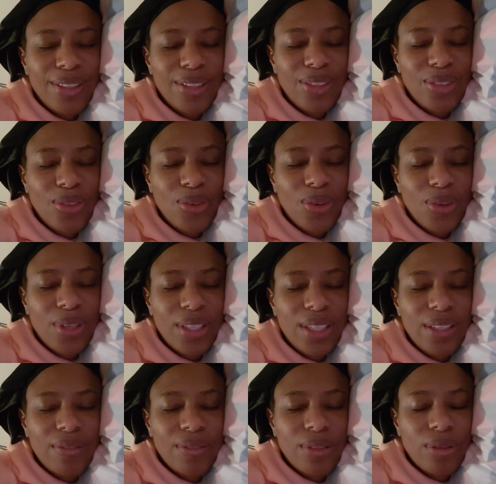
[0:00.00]

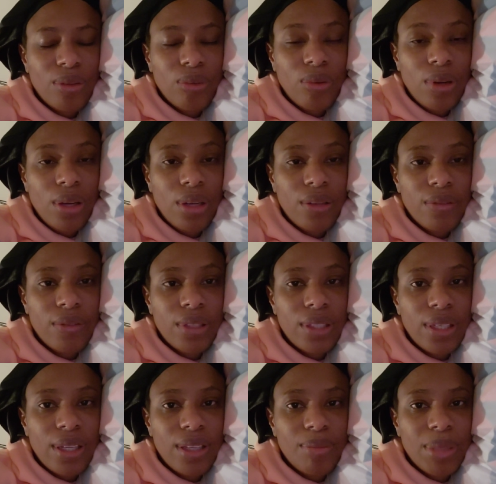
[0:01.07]
even through all of
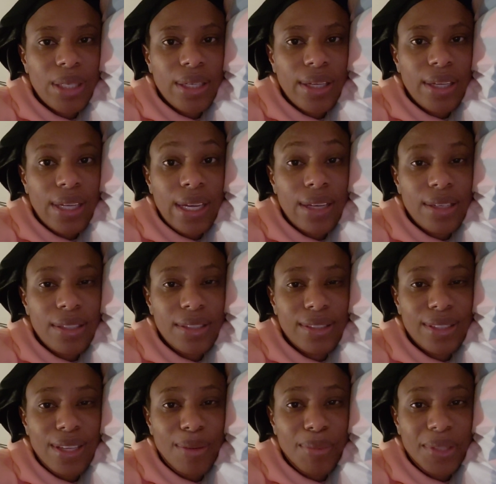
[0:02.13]
it, I'd be like, at
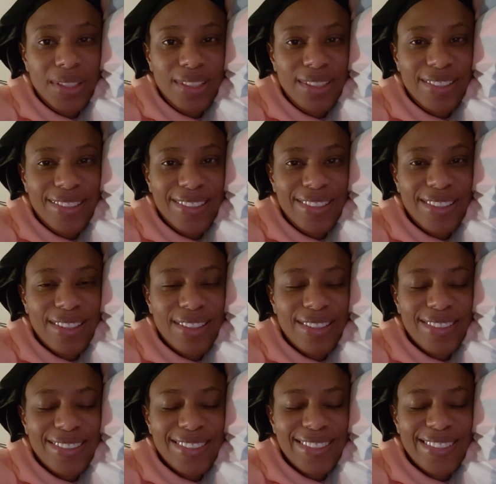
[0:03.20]
least I'm eating
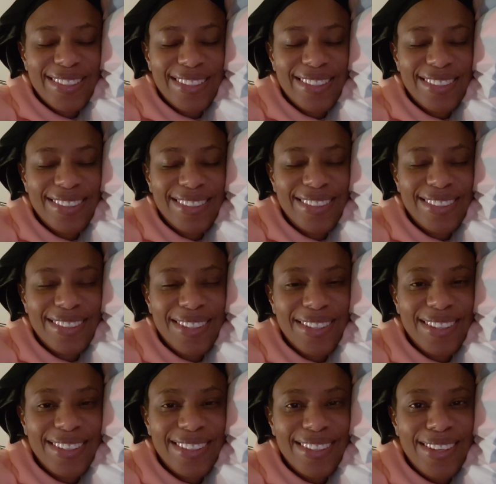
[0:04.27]
because,
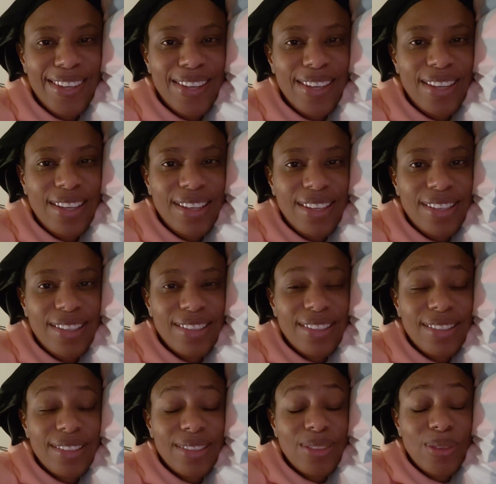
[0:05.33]

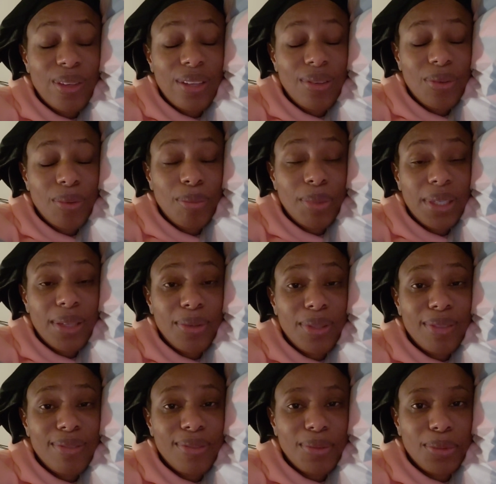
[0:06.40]
I don't play
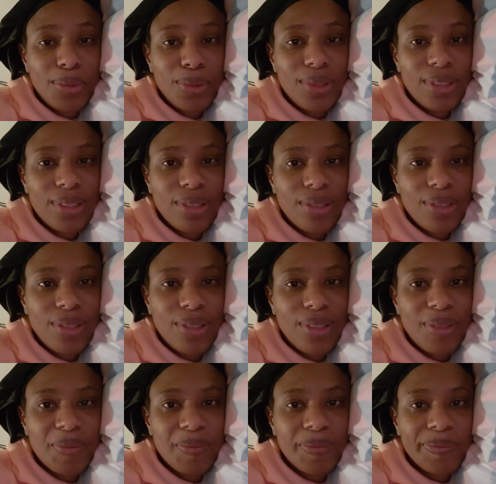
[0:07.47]
with food. So,